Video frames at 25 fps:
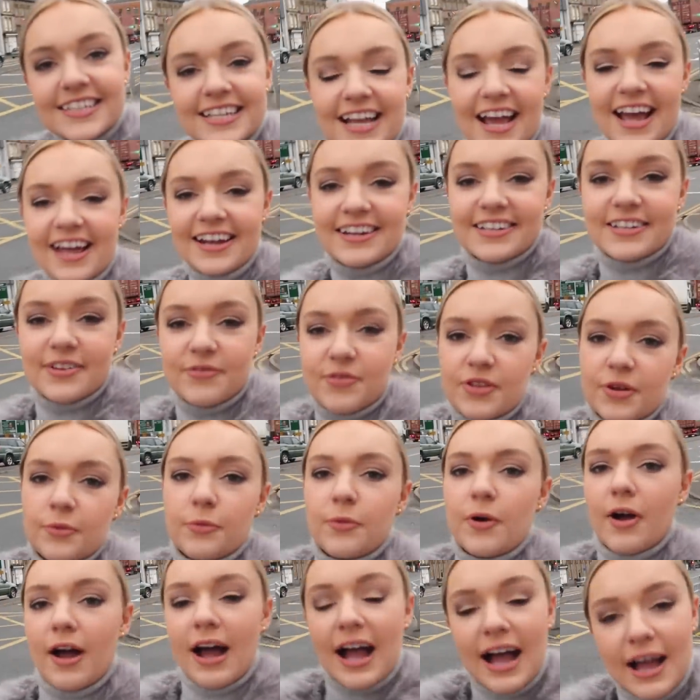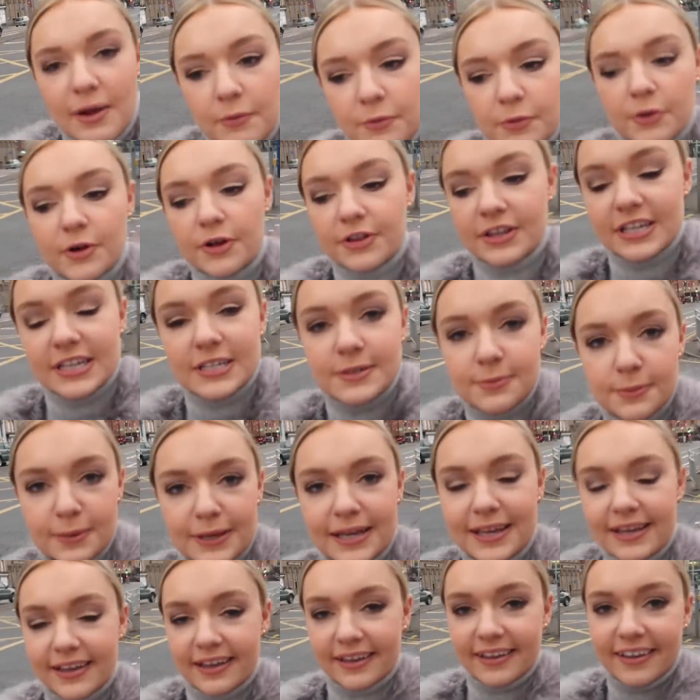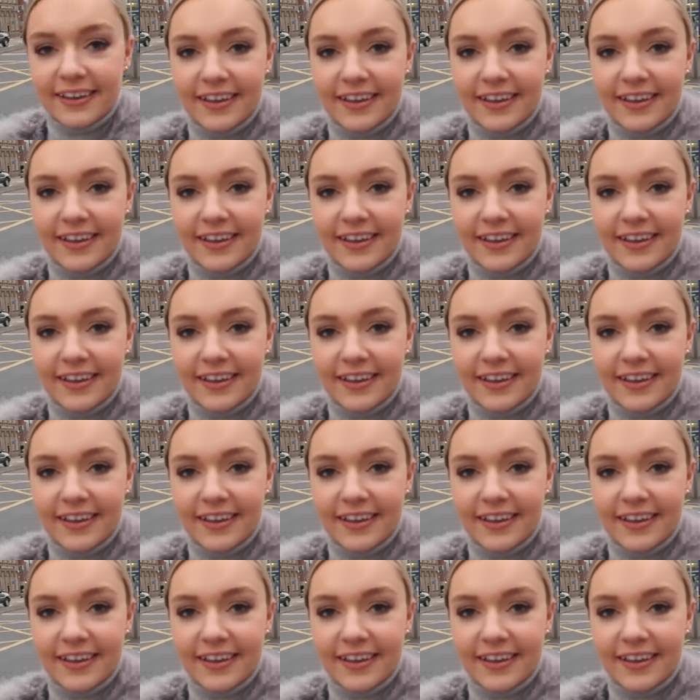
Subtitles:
is the end of the what I wore this week